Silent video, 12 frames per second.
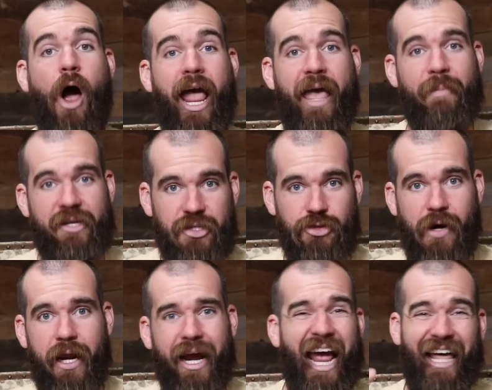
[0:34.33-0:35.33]
I am in
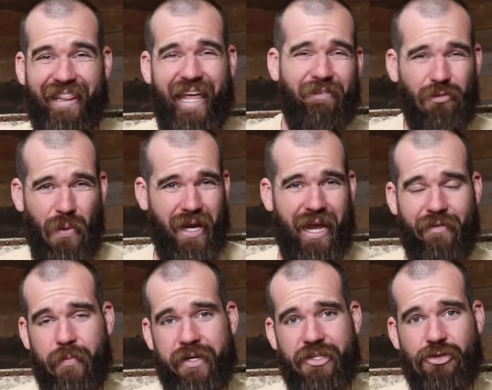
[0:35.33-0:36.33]
Australia, our left-wing
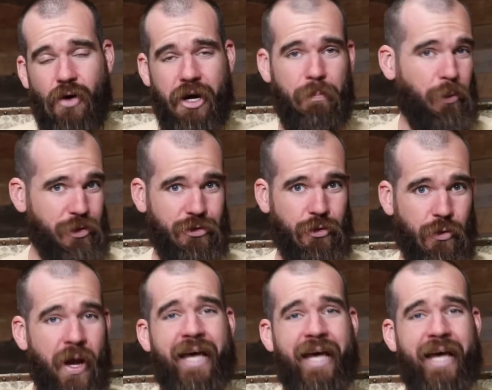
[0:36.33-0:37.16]
government is trying to push through